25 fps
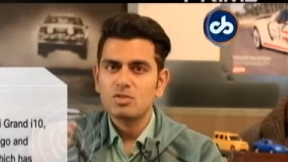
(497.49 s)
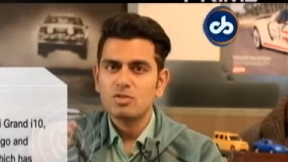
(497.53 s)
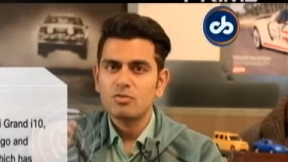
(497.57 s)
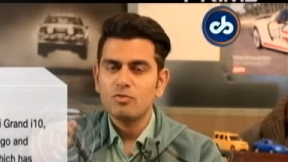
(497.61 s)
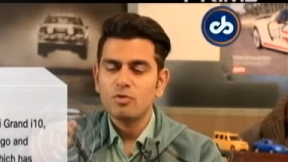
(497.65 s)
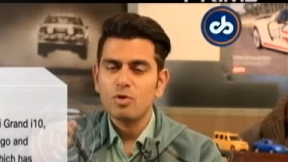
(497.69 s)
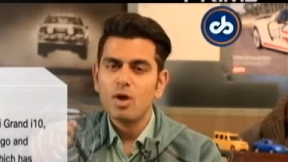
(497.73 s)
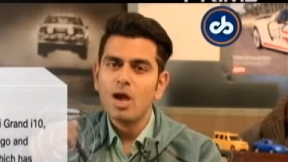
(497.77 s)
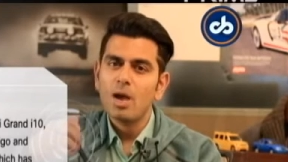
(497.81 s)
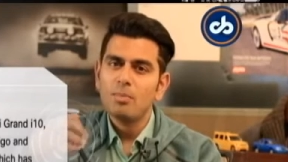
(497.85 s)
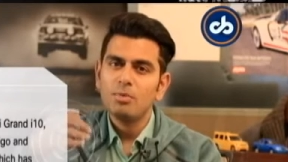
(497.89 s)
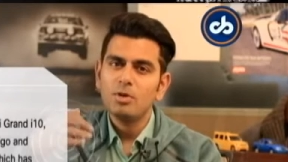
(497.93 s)
So if
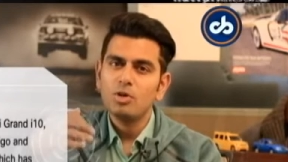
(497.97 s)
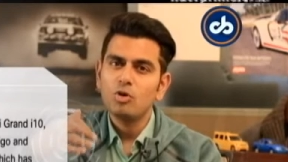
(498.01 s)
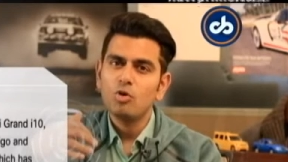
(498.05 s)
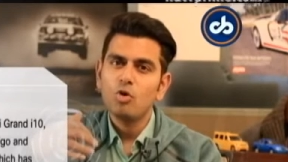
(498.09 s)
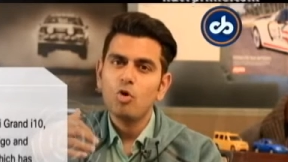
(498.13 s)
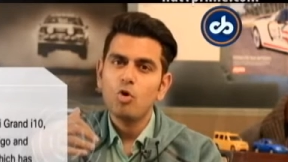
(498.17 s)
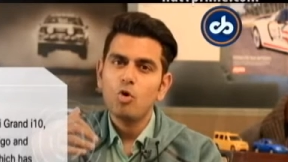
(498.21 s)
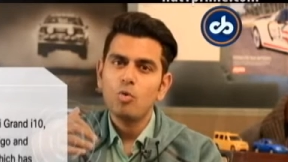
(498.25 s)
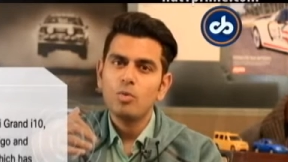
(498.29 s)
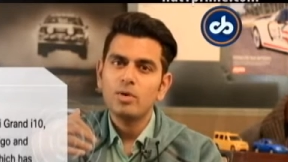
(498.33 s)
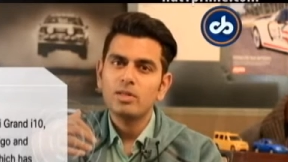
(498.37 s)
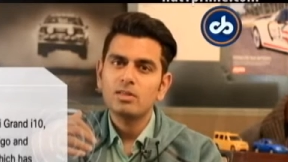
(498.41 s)
you're happy to
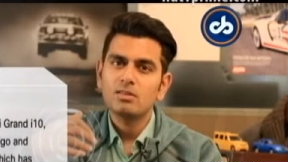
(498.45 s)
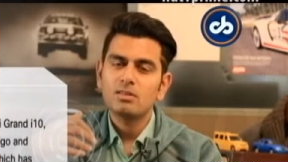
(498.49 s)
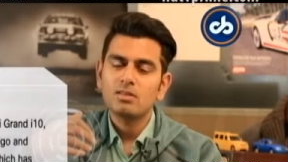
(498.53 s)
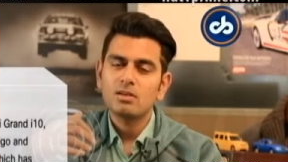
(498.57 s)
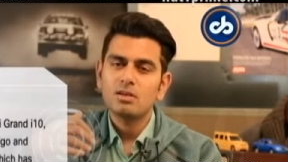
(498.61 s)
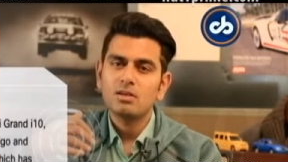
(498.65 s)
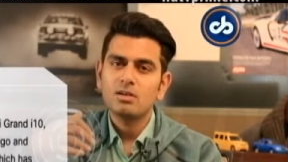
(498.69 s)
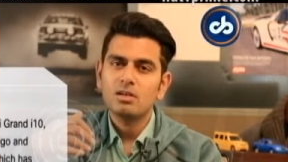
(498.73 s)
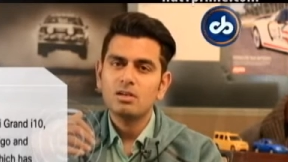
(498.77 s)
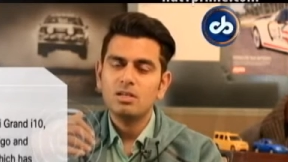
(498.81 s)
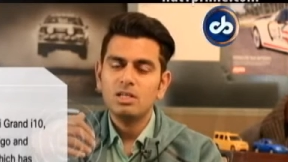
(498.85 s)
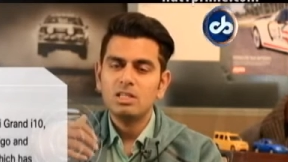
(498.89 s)
go with
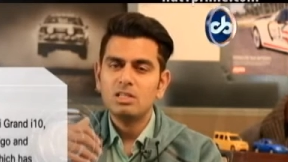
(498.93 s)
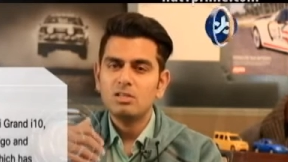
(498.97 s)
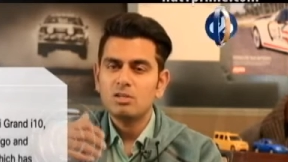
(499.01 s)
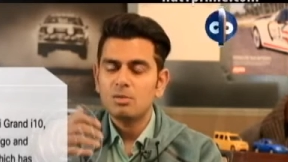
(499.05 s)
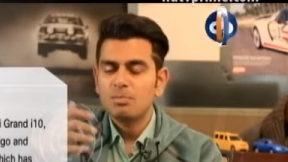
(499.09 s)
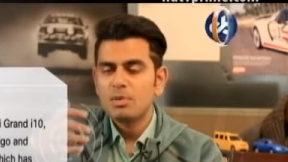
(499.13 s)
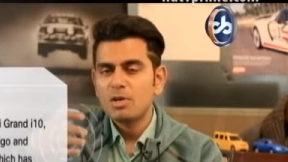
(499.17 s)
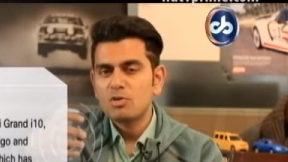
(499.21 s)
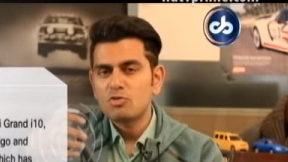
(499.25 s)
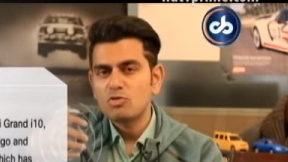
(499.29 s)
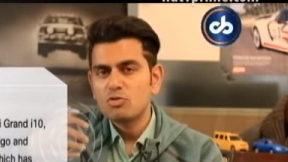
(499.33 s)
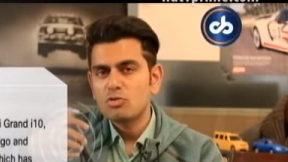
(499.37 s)
either a
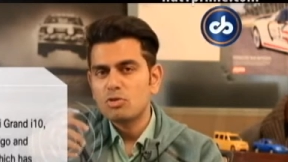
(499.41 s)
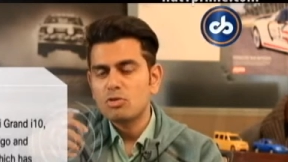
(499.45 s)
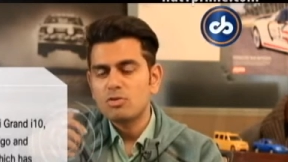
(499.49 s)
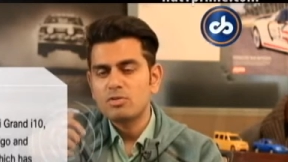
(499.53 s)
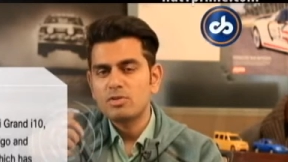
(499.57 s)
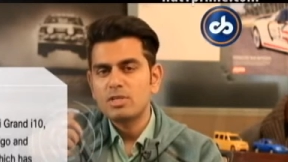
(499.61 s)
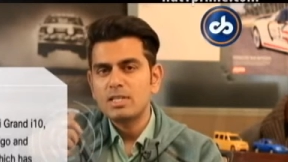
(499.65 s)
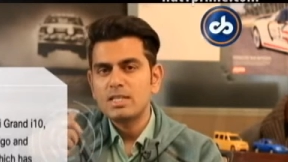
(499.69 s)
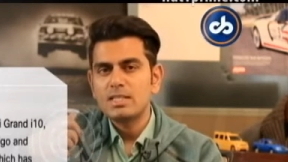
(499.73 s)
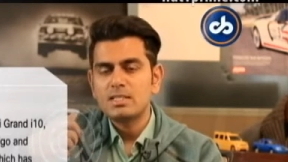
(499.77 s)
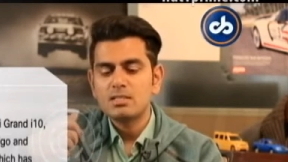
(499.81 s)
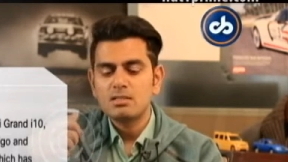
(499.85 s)
petrol
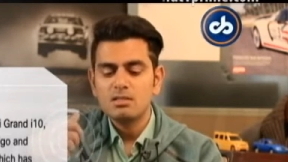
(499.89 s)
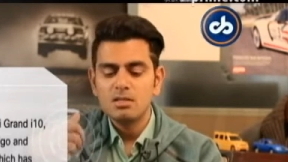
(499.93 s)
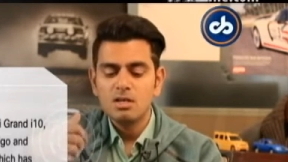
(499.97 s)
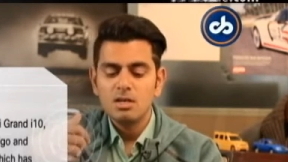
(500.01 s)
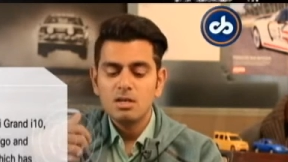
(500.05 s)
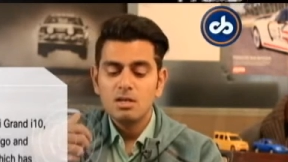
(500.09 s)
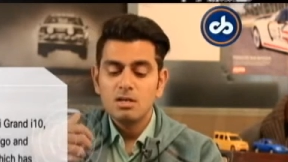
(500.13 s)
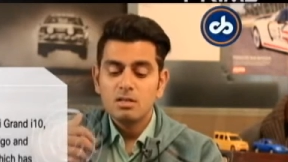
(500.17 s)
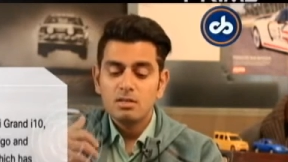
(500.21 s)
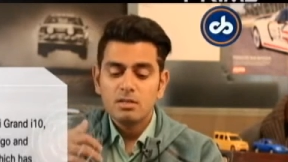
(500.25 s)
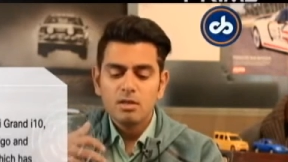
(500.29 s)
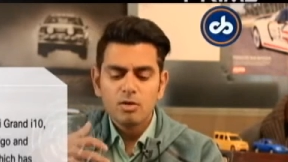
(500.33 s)
or a diesel,
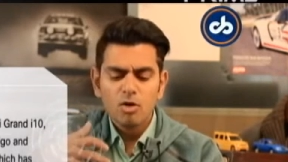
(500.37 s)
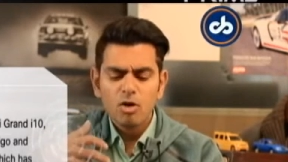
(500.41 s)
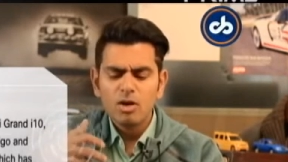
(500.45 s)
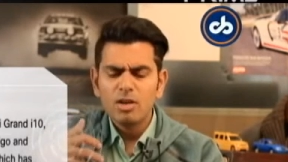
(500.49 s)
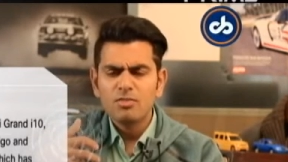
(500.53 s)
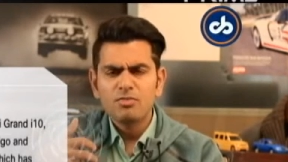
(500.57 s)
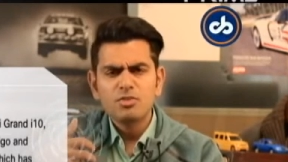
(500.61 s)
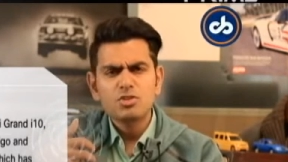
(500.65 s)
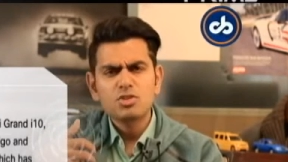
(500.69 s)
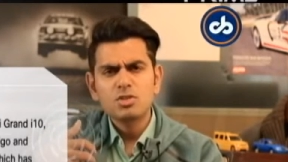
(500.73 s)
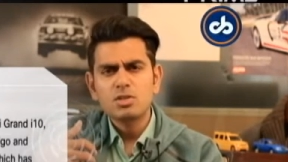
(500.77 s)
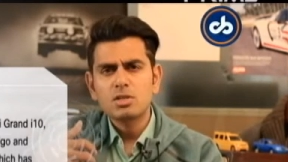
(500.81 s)
they're all
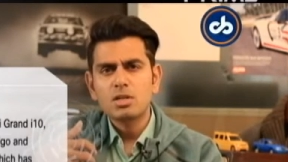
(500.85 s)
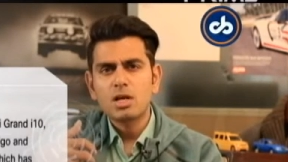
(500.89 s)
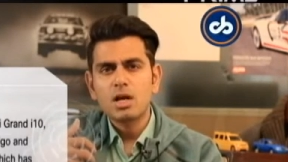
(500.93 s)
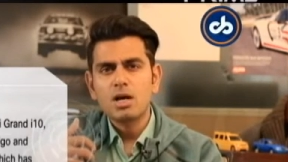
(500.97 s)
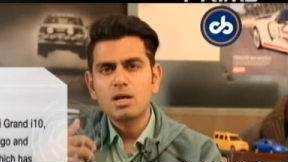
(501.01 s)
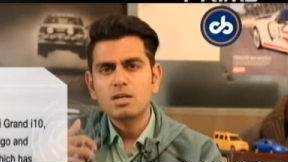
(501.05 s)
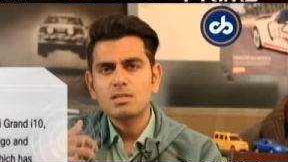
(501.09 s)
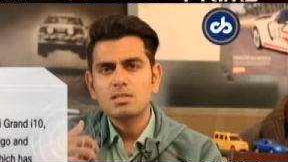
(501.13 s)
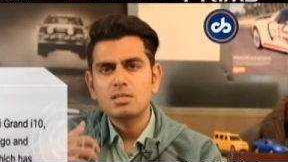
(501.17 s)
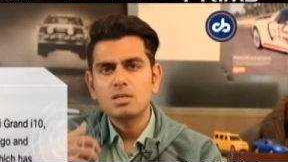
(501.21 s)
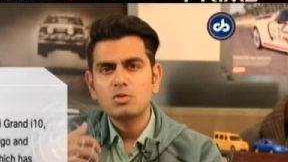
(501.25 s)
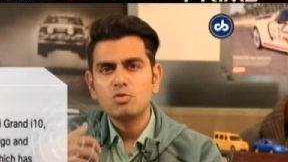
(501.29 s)
efficient
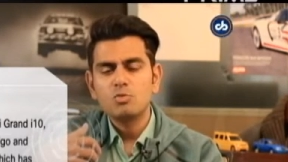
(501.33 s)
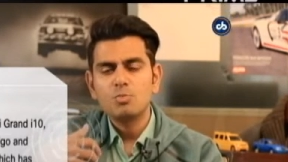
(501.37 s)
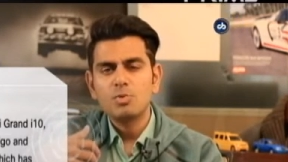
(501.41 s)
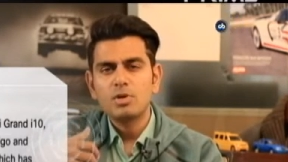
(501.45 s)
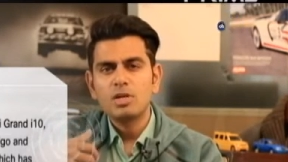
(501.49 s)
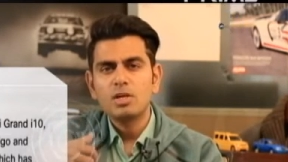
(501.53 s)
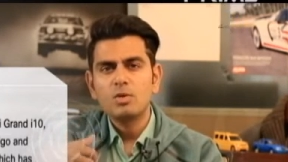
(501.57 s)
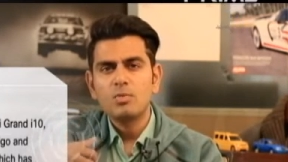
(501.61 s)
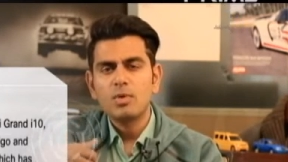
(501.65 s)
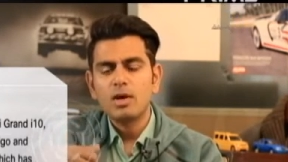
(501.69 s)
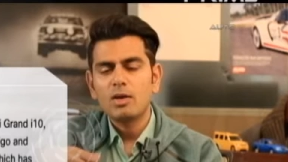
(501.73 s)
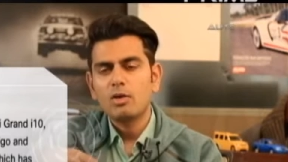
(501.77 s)
cars. They do
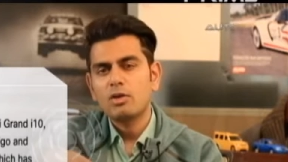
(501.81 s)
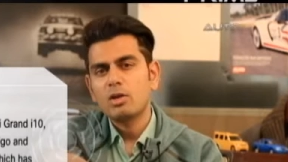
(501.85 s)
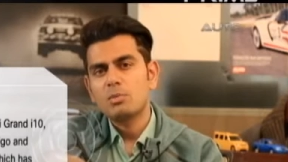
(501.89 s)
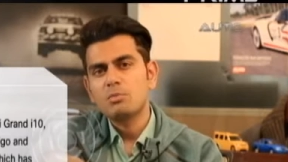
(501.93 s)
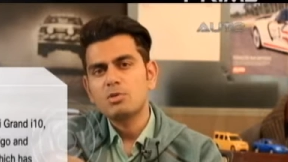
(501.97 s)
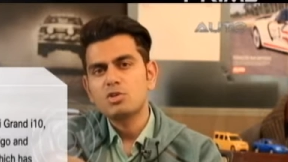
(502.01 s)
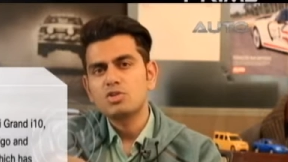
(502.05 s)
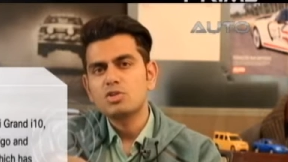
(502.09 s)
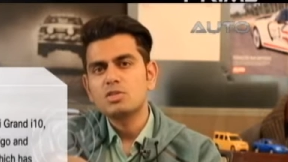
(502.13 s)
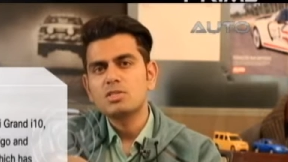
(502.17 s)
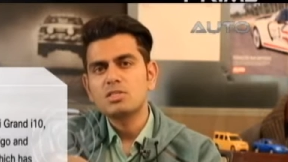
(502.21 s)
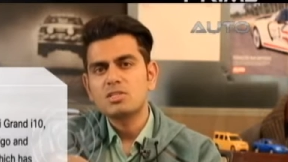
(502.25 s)
pretty well on
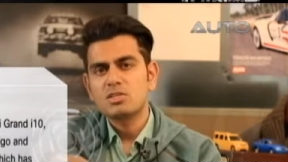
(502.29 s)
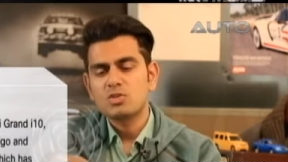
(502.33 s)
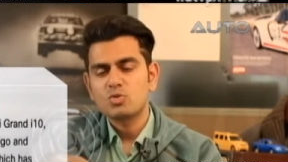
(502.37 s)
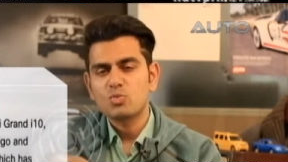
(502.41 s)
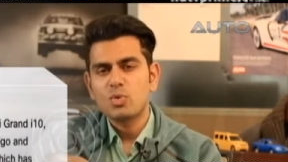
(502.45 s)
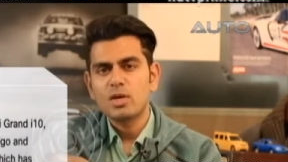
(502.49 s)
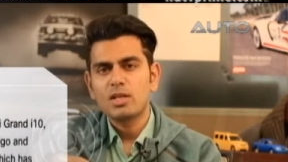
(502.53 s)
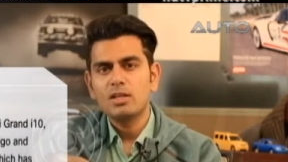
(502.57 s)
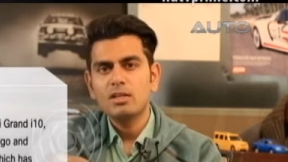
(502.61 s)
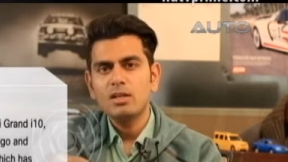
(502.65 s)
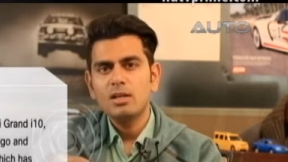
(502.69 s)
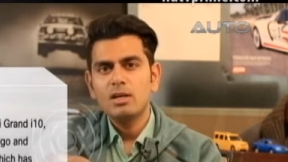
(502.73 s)
emissions as
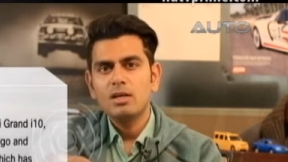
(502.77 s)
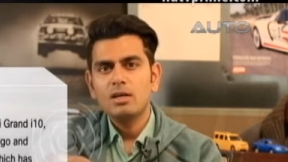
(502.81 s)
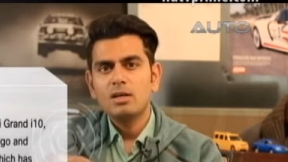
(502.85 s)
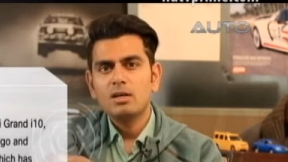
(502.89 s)
well.